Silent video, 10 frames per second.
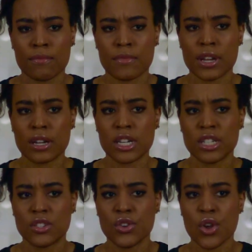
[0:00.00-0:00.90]
There
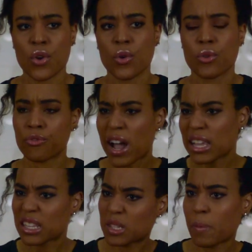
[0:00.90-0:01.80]
is no
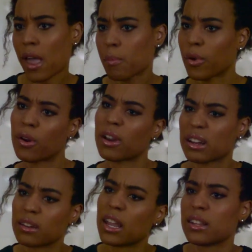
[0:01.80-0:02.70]
file this paper
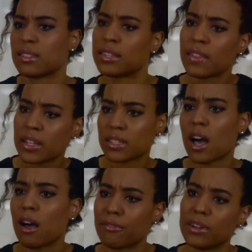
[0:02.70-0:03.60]
and send this
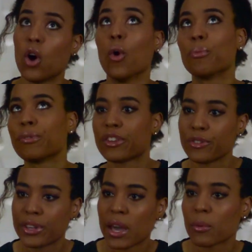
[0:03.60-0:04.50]
off and hope that
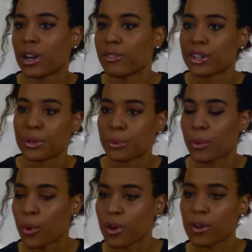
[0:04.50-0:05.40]
you get whatever you
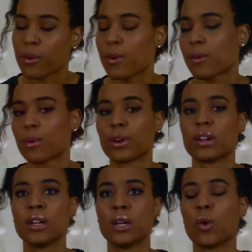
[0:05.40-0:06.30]
ordered
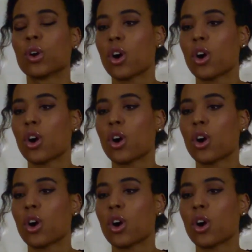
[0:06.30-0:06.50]
or were